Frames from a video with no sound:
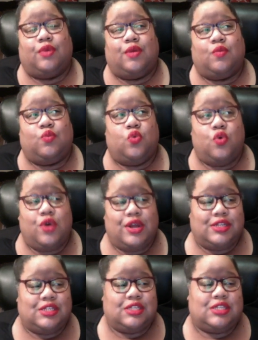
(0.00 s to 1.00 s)

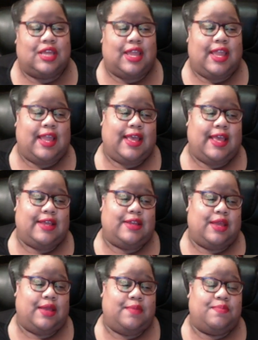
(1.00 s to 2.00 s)
wants
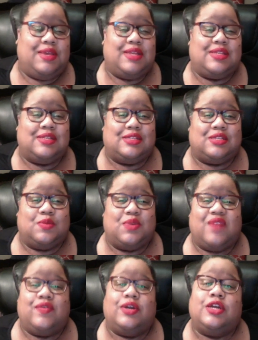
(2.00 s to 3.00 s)
and and businesses or
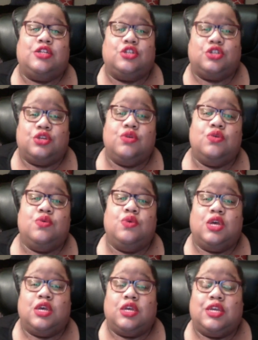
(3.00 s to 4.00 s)
whatever because you
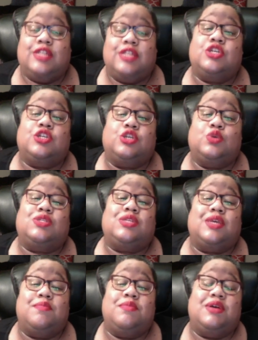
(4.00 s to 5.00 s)
it took you
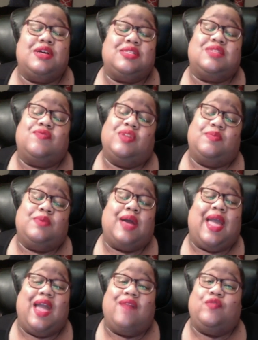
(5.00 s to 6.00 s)
10 months to flip a
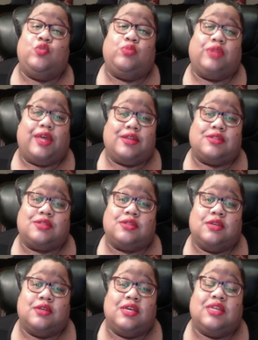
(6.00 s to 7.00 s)
half duplex
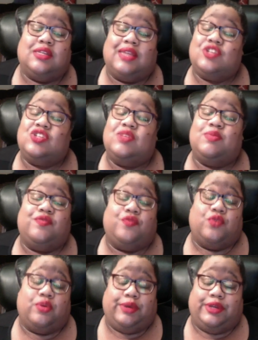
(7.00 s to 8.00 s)
that should have been
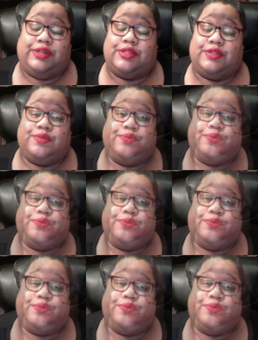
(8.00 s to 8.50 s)
four months